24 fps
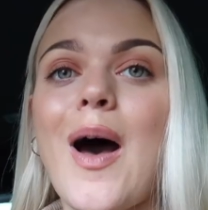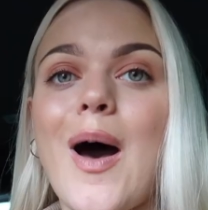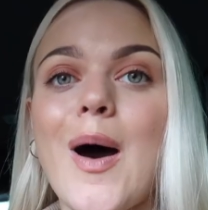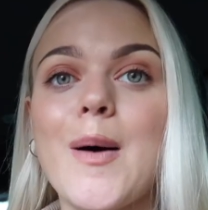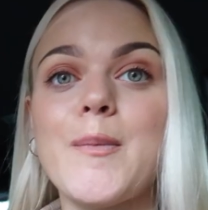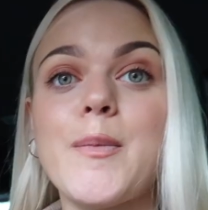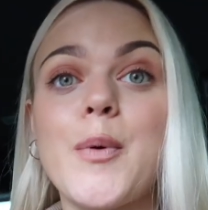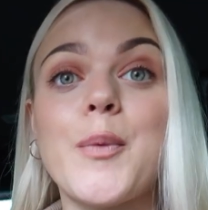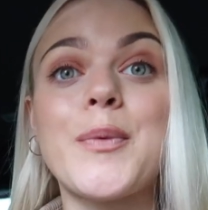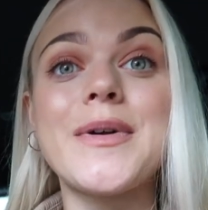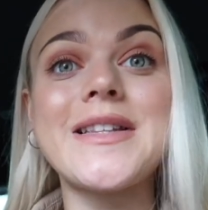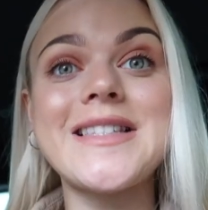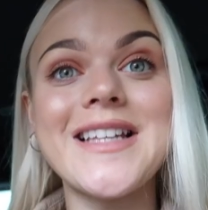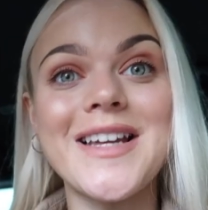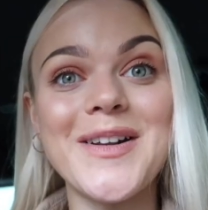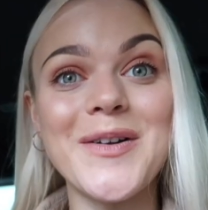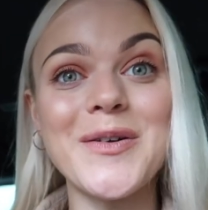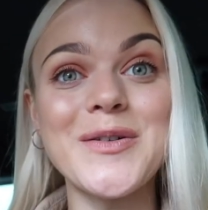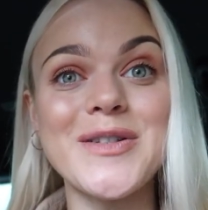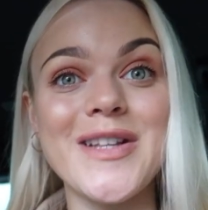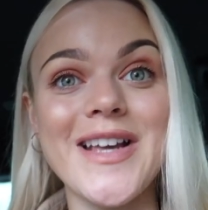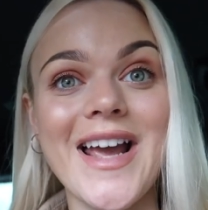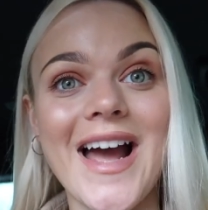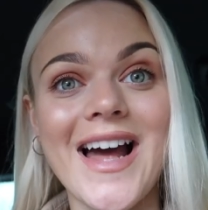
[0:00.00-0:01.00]
But we did
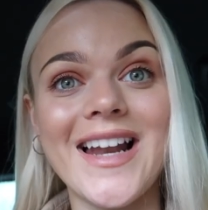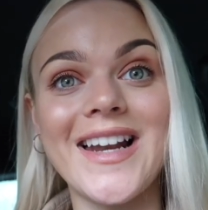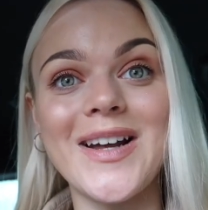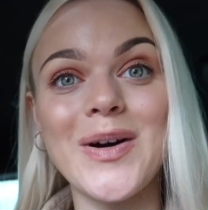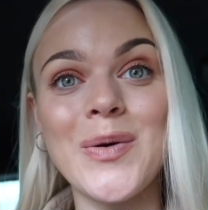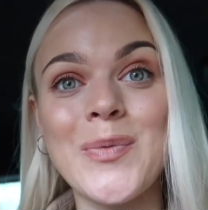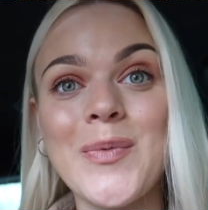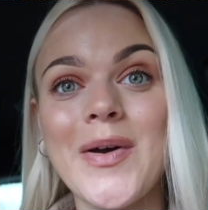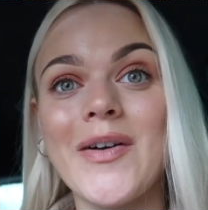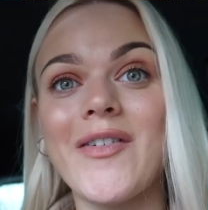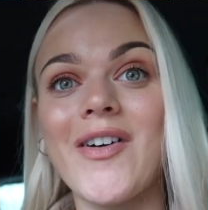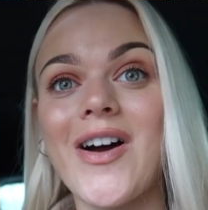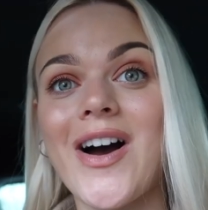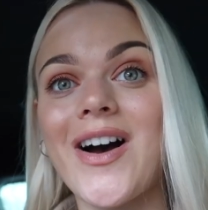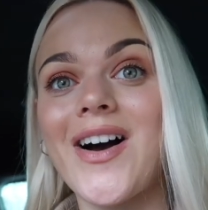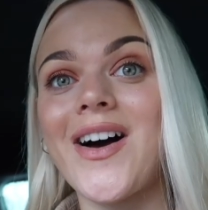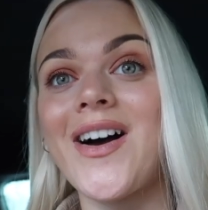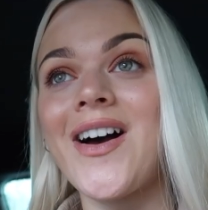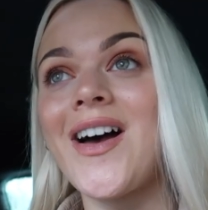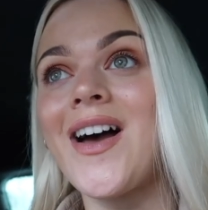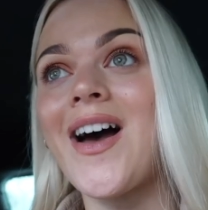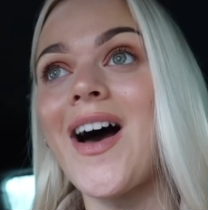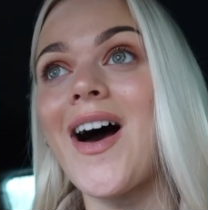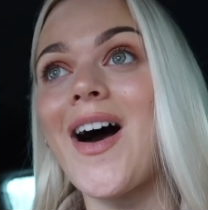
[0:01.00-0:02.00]
also get a little
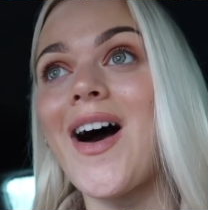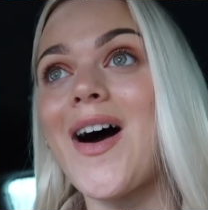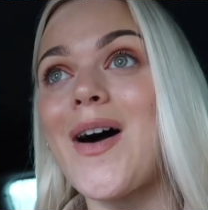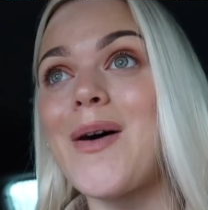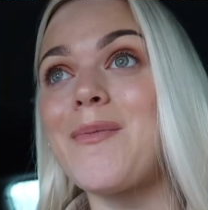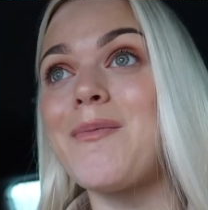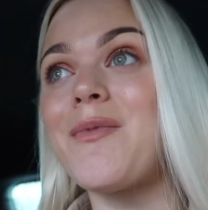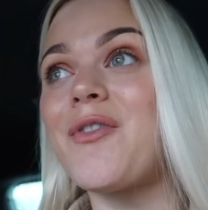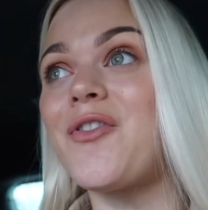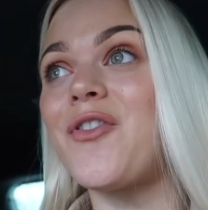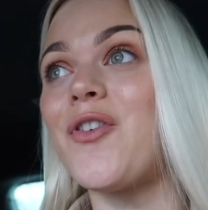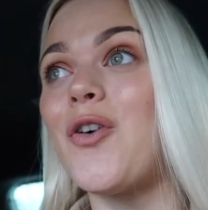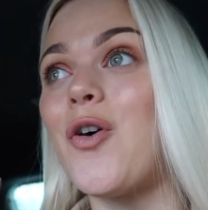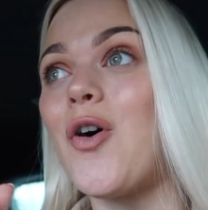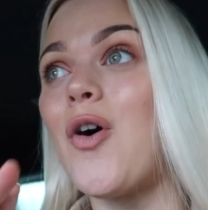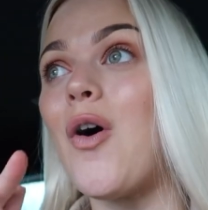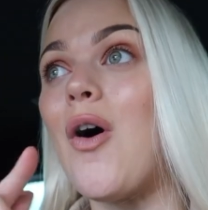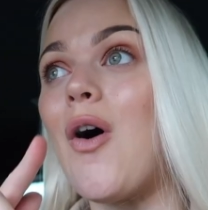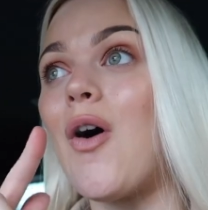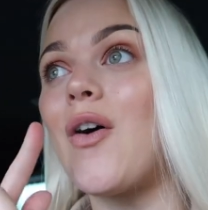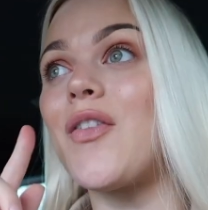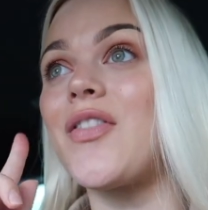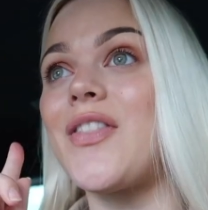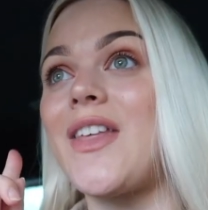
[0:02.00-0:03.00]
mirror
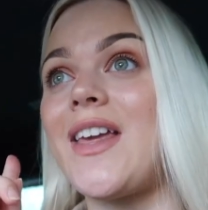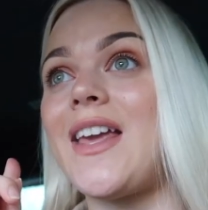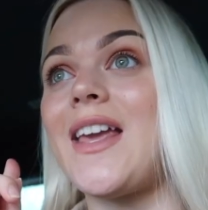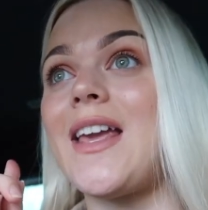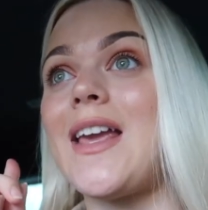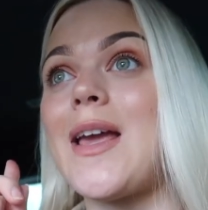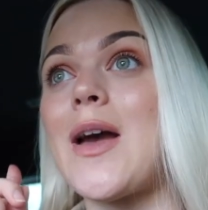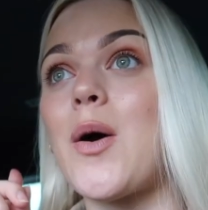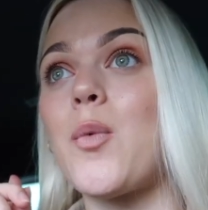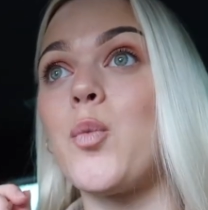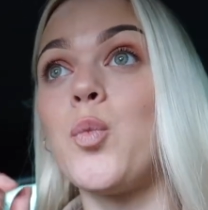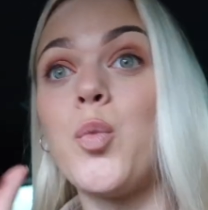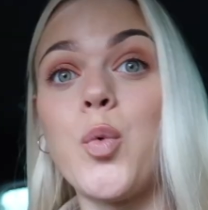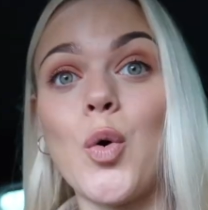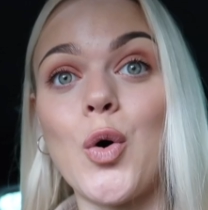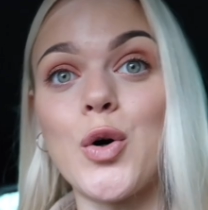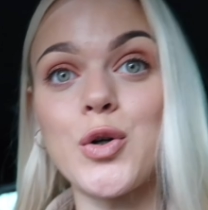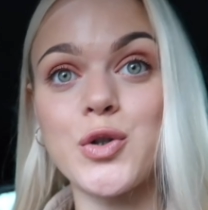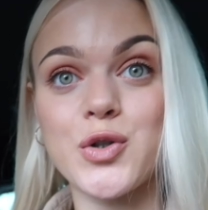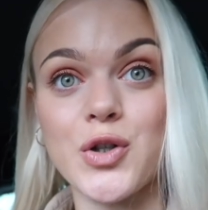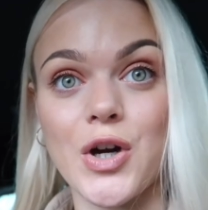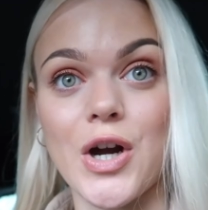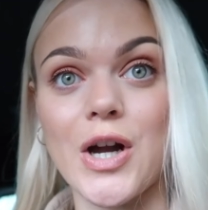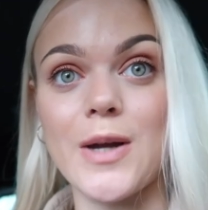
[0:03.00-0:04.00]
for the
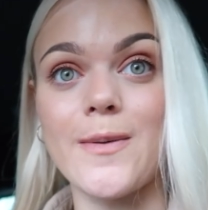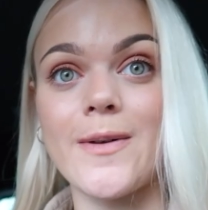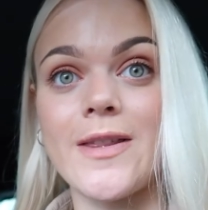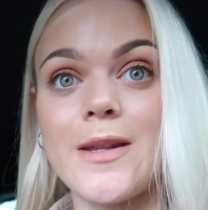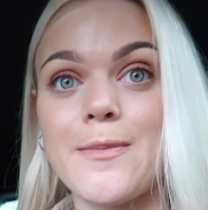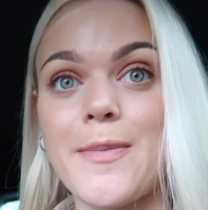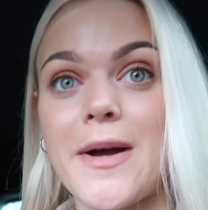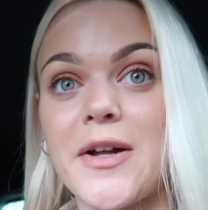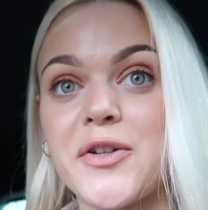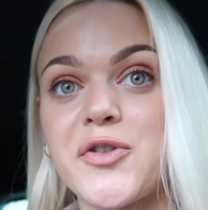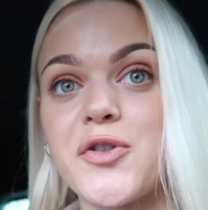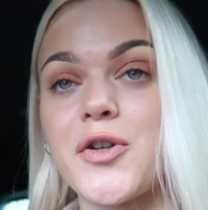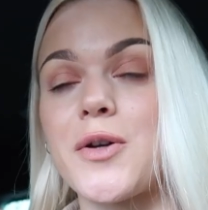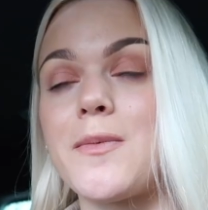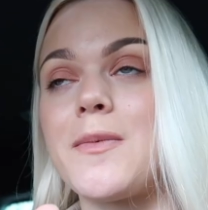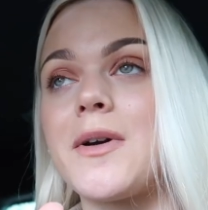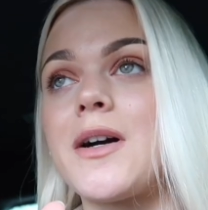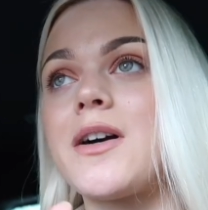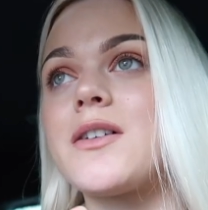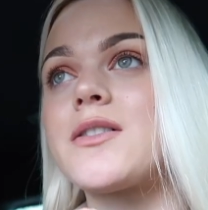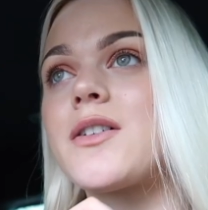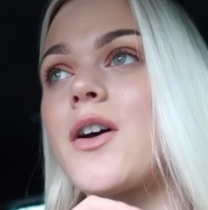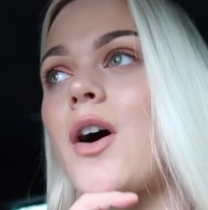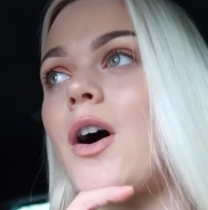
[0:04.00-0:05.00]
wardrobe in the bedroom,
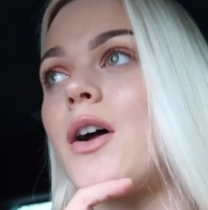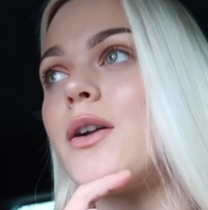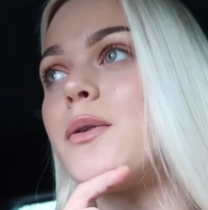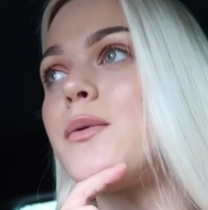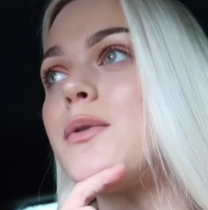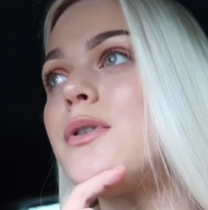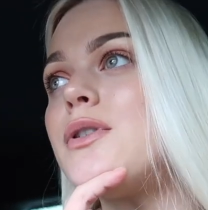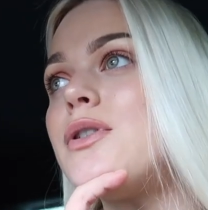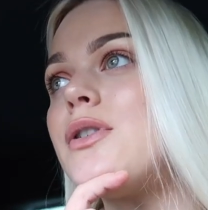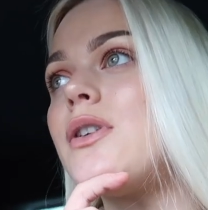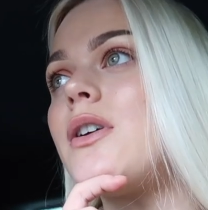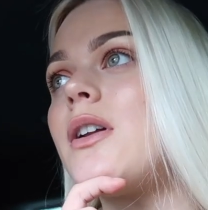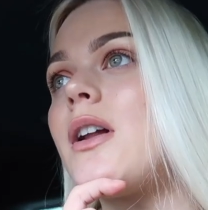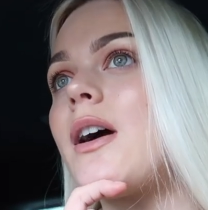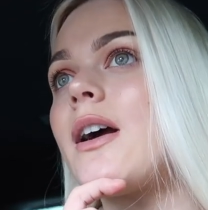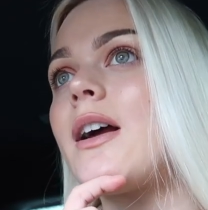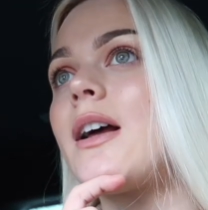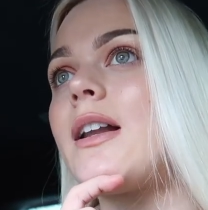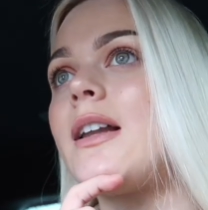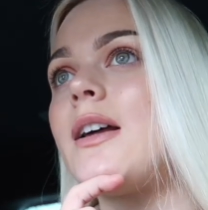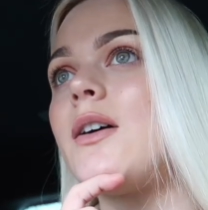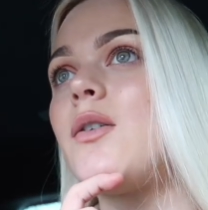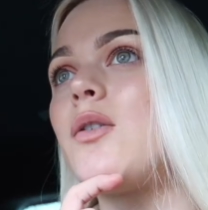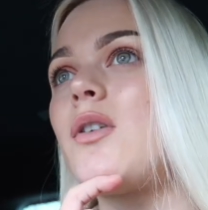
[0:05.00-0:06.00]
because I kind of want to do
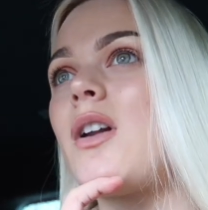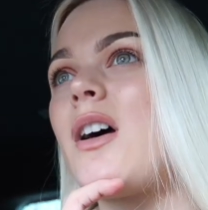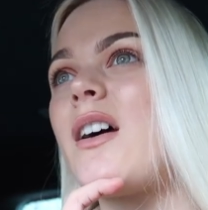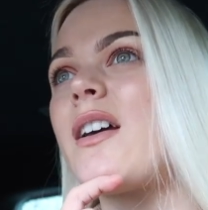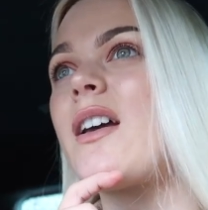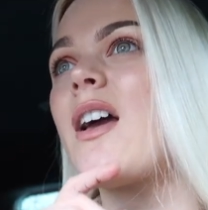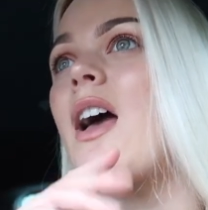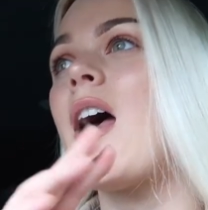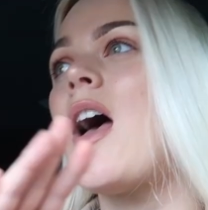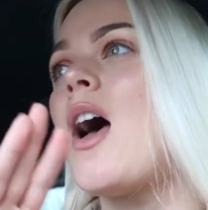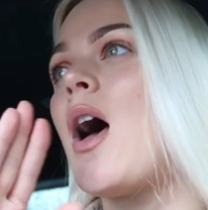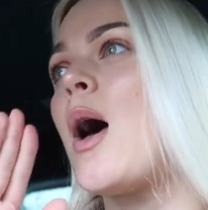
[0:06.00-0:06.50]
like a little like